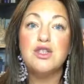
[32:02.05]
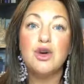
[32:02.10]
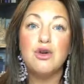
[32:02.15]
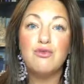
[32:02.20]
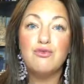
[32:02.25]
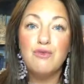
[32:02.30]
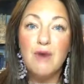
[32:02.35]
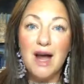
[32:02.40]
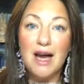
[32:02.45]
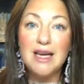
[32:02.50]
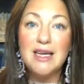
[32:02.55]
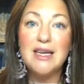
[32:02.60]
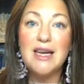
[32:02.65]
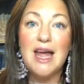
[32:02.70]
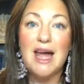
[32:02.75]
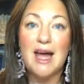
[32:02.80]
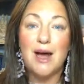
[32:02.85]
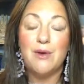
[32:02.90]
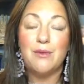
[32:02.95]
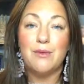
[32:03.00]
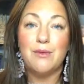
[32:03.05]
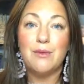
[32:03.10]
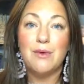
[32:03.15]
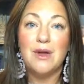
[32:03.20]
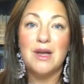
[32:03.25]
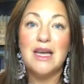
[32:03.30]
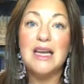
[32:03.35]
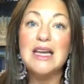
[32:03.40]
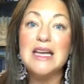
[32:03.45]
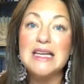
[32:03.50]
So right now,
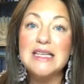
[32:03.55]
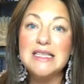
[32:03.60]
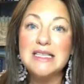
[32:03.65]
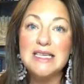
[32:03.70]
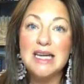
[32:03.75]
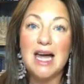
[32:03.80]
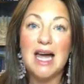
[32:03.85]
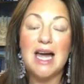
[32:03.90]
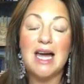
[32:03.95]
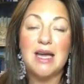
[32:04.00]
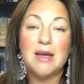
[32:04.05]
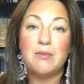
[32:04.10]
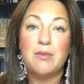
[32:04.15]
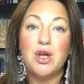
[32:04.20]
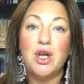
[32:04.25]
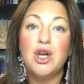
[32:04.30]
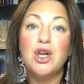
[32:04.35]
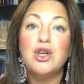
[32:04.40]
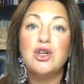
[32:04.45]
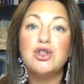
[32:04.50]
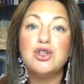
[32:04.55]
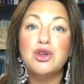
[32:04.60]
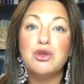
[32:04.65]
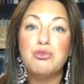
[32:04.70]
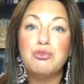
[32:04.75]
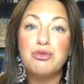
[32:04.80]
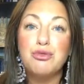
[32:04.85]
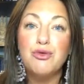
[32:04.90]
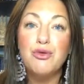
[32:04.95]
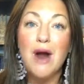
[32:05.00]
it is time
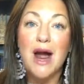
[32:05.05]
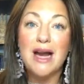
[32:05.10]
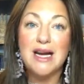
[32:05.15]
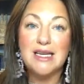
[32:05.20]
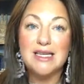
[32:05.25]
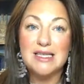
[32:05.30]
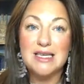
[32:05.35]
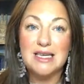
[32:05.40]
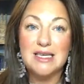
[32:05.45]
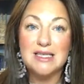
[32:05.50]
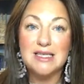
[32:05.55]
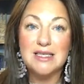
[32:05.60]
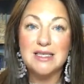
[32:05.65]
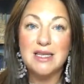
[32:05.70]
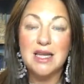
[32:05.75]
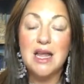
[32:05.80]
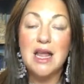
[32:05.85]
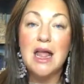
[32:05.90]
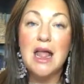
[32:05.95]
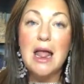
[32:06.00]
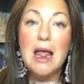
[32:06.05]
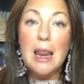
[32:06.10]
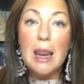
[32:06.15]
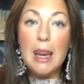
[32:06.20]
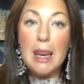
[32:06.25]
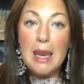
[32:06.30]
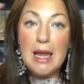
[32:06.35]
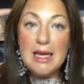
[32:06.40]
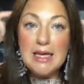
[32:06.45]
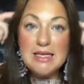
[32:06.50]
to practice
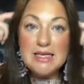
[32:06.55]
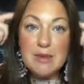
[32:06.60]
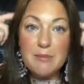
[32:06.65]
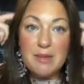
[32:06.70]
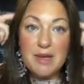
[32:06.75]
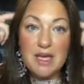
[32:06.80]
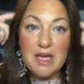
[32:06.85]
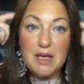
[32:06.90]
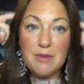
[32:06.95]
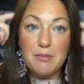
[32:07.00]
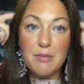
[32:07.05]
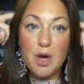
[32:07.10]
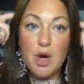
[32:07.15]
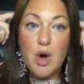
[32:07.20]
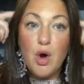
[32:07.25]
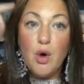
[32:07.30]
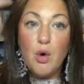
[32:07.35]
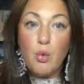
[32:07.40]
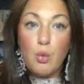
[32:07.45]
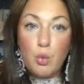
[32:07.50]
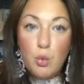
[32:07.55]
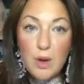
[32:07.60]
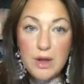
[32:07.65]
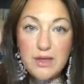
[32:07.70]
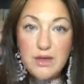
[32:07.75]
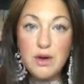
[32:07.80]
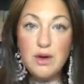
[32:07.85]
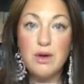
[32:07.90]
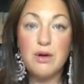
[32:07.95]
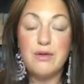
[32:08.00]
laser beam
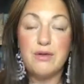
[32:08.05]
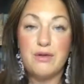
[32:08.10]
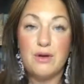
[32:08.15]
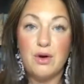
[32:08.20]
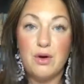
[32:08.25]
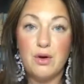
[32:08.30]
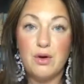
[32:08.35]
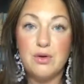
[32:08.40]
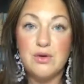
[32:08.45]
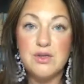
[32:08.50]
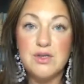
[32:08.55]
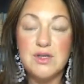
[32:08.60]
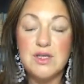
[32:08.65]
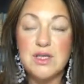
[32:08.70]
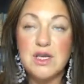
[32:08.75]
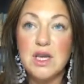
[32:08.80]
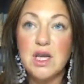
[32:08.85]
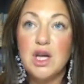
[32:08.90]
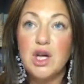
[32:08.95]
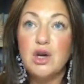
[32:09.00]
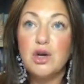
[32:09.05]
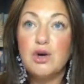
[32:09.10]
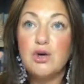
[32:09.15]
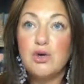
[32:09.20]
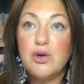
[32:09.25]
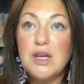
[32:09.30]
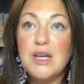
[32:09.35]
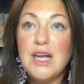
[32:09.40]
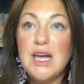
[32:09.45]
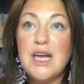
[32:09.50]
with your thoughts.
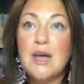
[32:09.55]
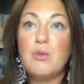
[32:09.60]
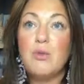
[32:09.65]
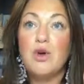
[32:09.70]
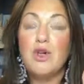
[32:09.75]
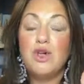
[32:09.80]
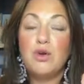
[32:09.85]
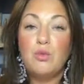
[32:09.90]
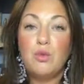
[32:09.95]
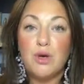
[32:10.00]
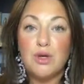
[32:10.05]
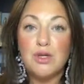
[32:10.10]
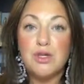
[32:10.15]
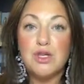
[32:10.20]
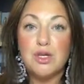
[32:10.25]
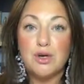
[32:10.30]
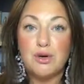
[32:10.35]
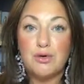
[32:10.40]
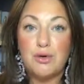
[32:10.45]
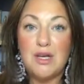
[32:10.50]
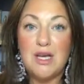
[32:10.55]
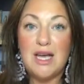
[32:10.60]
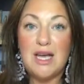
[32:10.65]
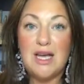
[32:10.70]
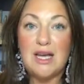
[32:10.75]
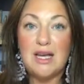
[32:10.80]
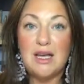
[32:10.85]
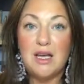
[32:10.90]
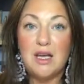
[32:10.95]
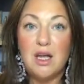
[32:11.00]
Create what you want to
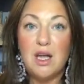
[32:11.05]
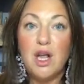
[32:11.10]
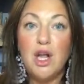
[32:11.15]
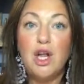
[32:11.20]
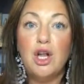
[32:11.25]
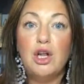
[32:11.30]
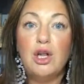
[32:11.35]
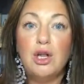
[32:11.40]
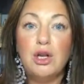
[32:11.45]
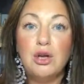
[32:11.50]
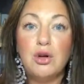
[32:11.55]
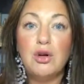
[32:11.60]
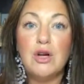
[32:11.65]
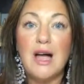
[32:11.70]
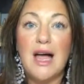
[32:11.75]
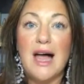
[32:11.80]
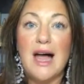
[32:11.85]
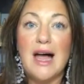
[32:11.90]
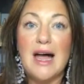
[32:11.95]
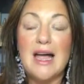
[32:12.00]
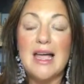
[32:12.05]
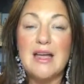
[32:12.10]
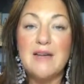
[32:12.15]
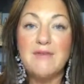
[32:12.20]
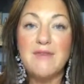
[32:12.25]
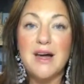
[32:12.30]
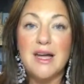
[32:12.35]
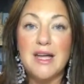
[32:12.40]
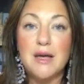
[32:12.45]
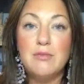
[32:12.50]
create. Look at,
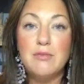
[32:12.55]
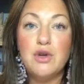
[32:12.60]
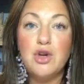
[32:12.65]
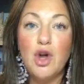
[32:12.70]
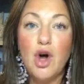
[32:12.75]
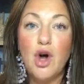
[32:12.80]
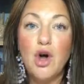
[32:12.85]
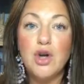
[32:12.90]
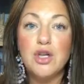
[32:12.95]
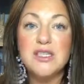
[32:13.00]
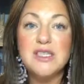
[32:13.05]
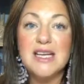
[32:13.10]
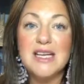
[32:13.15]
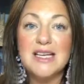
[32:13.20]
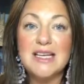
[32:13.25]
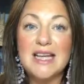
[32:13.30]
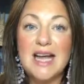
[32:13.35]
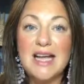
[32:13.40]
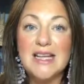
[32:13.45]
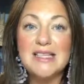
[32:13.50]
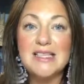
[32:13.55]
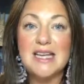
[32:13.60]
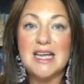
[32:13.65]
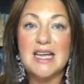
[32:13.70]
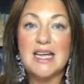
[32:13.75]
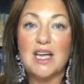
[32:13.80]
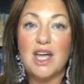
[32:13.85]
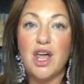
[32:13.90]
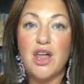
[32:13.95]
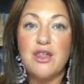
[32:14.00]
if I am not
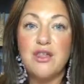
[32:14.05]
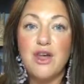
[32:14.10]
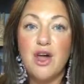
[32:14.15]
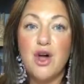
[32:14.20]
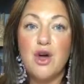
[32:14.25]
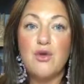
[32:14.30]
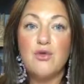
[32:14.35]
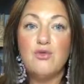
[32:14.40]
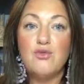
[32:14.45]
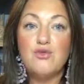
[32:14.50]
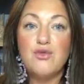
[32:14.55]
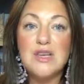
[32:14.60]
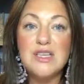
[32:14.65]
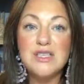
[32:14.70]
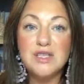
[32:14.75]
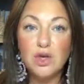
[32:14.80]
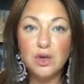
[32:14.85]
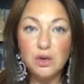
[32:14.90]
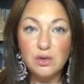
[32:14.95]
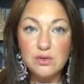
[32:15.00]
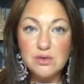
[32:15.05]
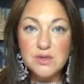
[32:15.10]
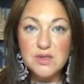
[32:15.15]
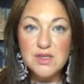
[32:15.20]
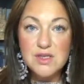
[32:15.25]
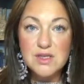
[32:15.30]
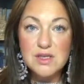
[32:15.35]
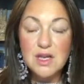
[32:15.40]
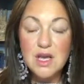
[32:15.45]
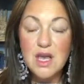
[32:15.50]
getting the
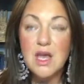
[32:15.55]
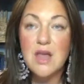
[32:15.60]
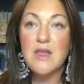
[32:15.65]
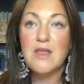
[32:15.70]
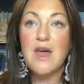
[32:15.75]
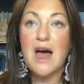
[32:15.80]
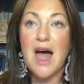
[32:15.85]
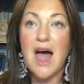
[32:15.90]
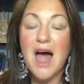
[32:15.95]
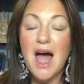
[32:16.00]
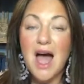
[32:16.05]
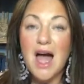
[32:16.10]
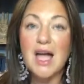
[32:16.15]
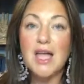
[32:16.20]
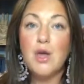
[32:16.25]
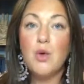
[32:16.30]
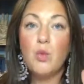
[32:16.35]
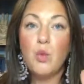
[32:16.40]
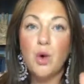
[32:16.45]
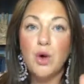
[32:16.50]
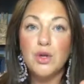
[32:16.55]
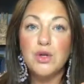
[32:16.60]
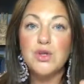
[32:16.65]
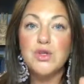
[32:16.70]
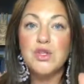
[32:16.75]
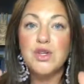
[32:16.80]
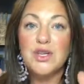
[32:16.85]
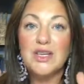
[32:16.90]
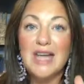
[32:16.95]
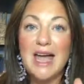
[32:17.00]
results that I
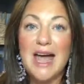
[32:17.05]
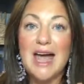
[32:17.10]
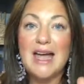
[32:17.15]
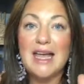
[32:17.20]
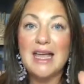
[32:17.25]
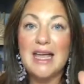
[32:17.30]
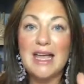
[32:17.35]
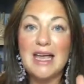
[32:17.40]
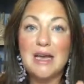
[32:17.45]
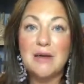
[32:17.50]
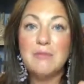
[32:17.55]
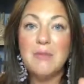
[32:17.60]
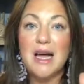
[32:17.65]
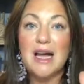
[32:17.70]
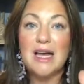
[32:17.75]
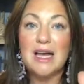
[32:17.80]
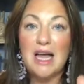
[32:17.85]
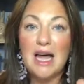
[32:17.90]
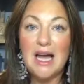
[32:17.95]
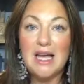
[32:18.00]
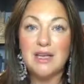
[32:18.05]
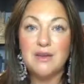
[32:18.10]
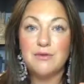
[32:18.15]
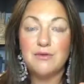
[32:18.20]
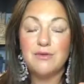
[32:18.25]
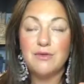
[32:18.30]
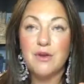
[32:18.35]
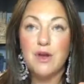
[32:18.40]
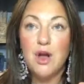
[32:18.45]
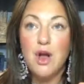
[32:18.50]
want to get in my
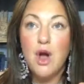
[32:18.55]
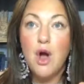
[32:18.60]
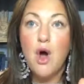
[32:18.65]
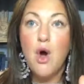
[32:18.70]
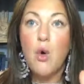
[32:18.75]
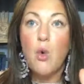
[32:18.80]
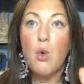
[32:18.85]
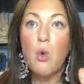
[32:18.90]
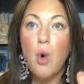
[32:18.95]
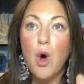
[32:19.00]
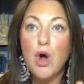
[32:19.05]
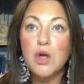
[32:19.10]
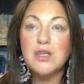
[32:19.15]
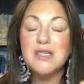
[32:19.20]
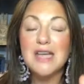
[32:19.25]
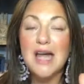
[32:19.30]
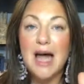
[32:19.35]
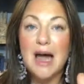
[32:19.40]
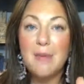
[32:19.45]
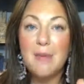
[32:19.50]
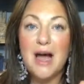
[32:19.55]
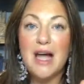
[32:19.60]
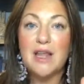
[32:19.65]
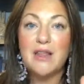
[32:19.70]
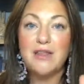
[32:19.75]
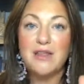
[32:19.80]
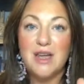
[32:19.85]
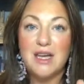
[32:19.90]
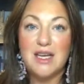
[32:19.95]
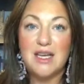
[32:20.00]
life, what am
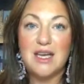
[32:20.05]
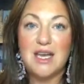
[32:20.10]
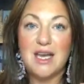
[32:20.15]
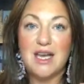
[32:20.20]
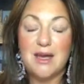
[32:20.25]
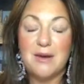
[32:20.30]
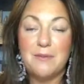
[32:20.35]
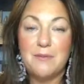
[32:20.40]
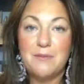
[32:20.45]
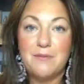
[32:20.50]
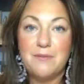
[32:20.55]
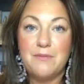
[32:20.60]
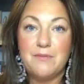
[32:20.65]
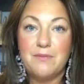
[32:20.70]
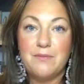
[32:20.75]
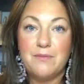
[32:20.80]
I thinking?